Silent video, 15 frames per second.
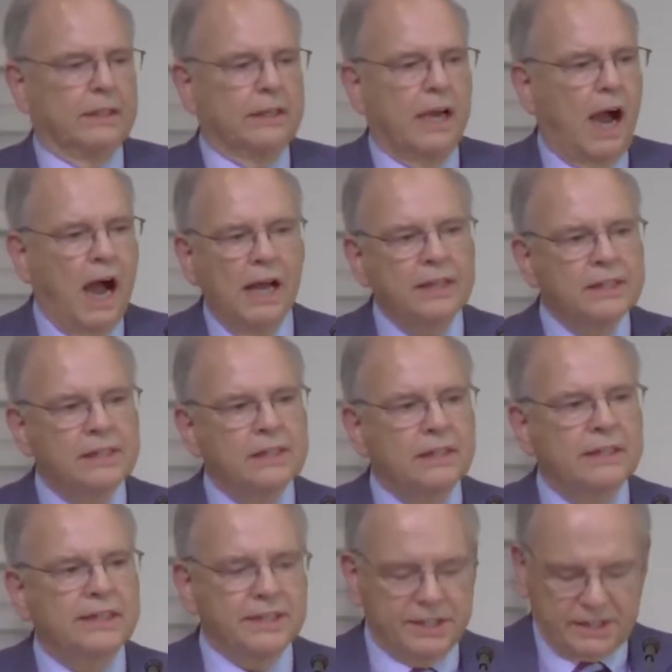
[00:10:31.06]

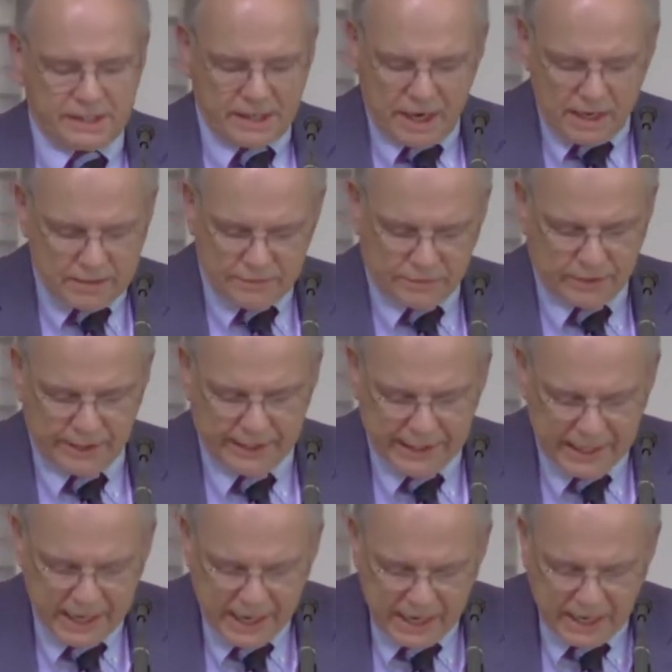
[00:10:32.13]
constant discovery
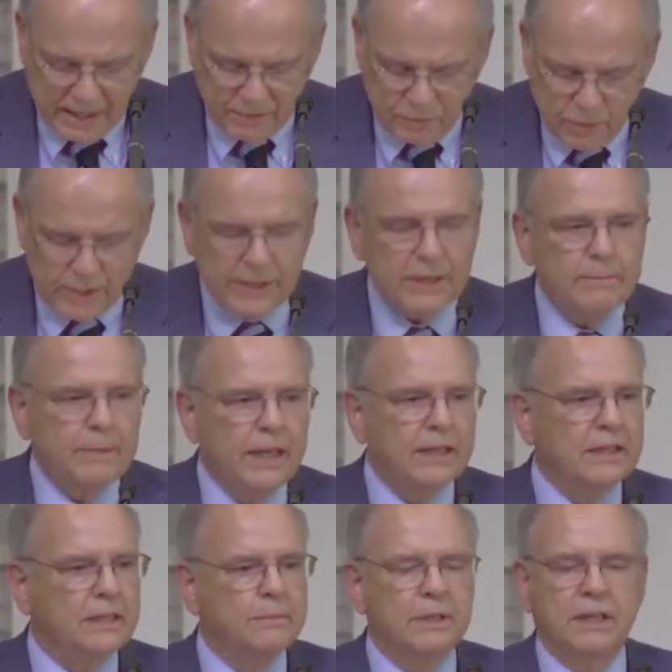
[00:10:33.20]
of what it
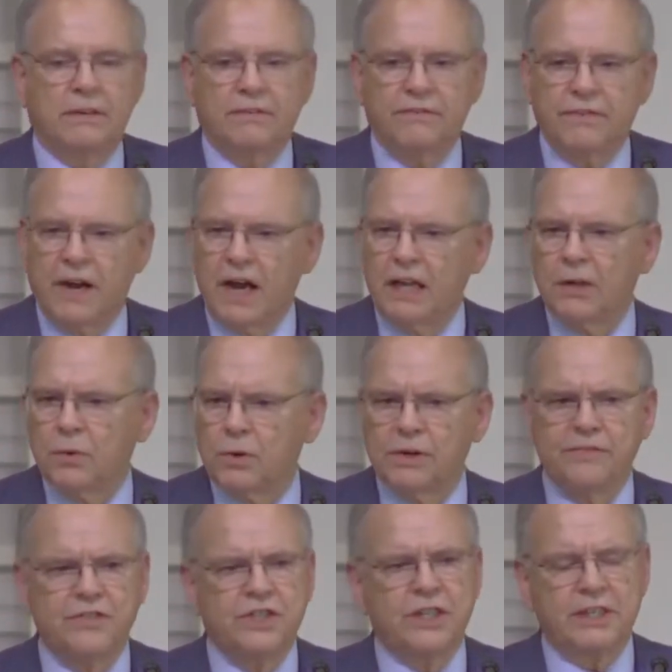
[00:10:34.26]
meant to be a follower
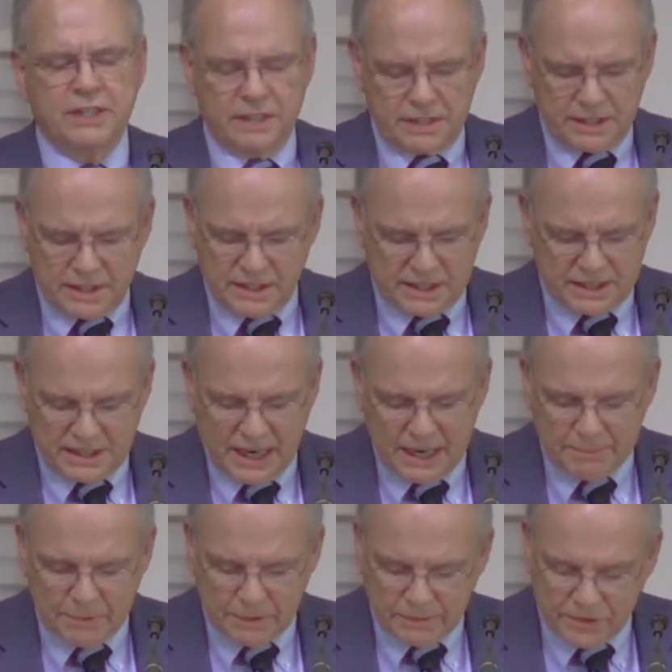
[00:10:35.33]
of Jesus, a
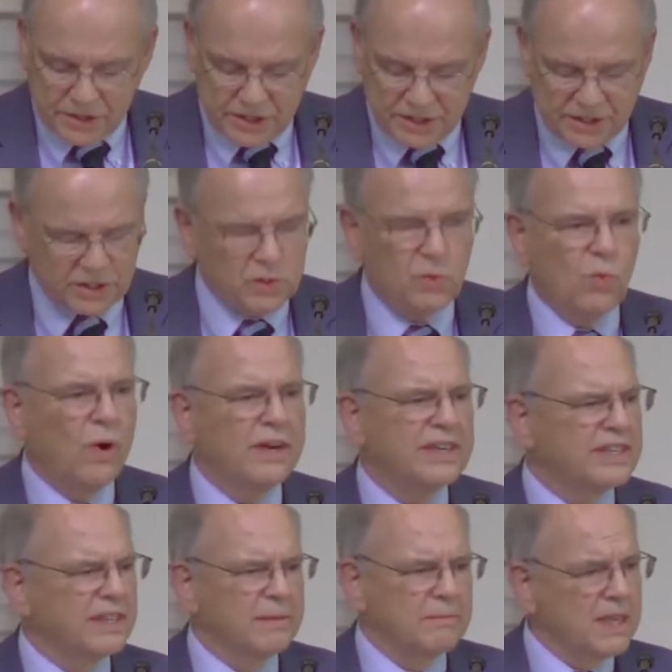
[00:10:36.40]
disciple of Jesus. What
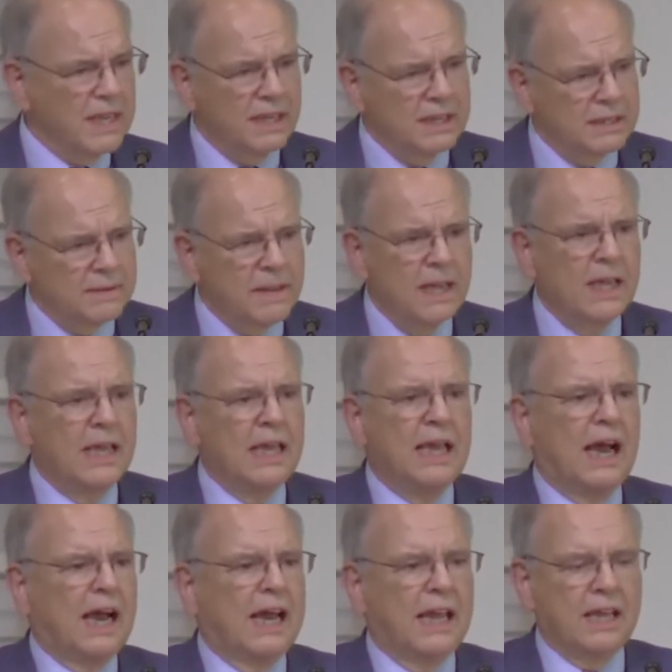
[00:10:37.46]
does it mean?
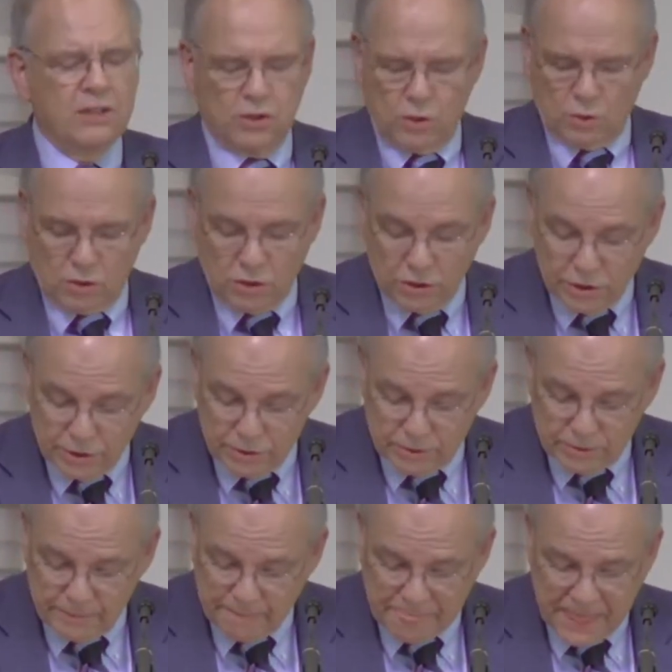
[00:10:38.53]
I had no
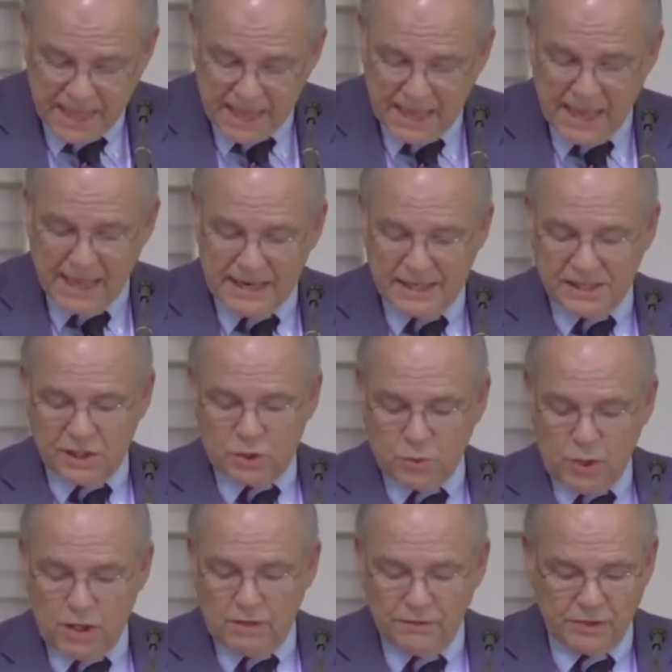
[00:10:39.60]
clue. And as a
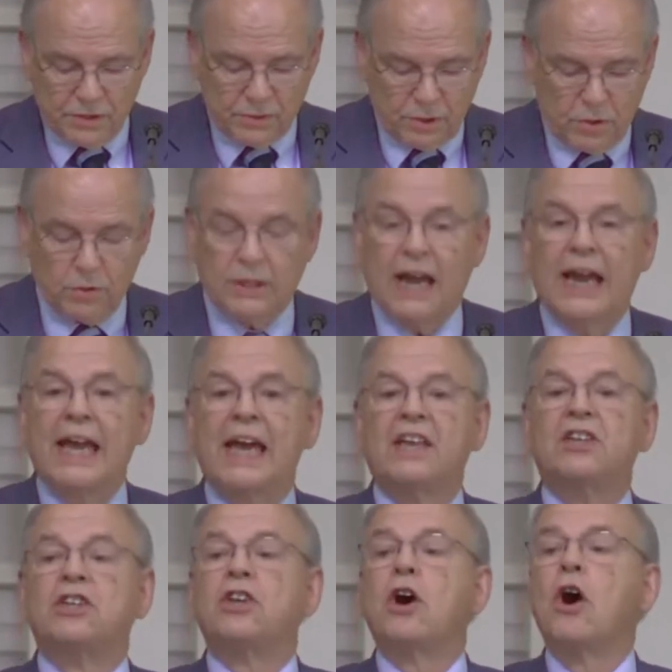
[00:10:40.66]
12-year-old, I had
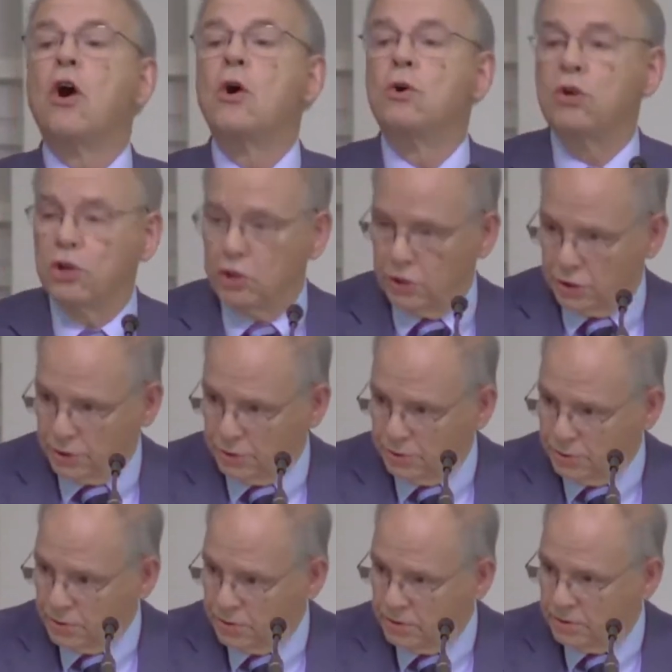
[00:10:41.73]
no clue